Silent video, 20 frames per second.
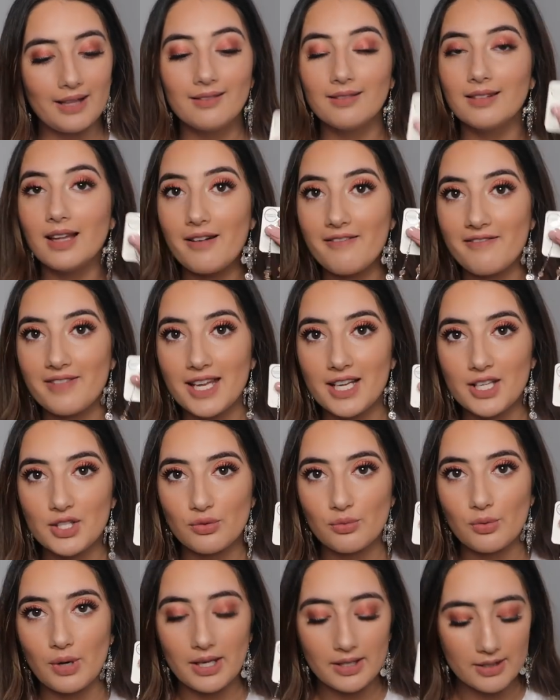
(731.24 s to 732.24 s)
Love
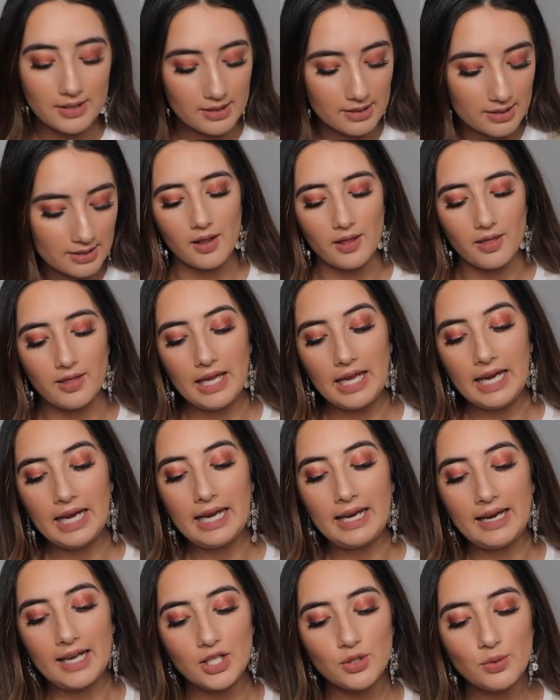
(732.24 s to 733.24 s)
these ones. The
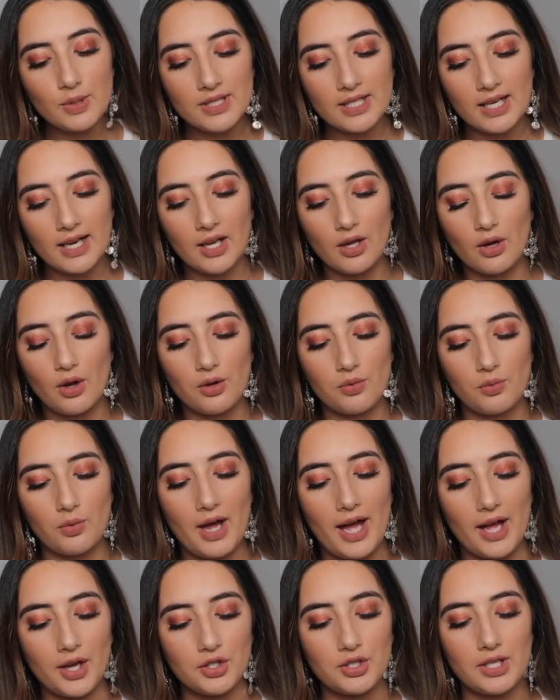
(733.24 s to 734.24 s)
next ones that I got were
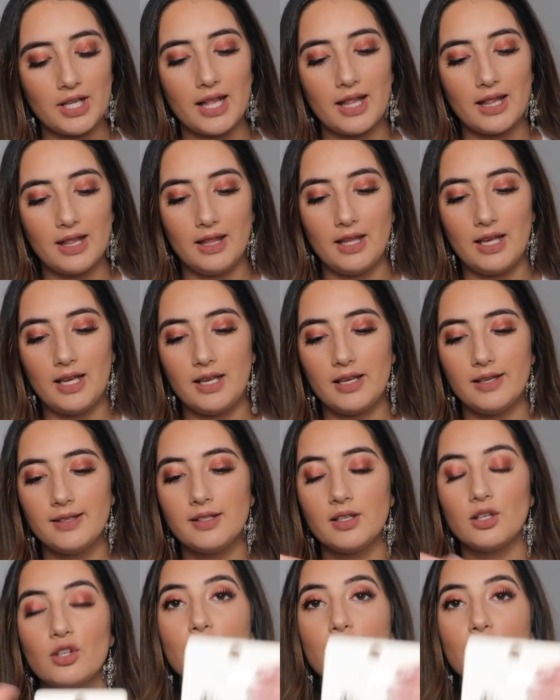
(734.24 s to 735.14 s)
actually these.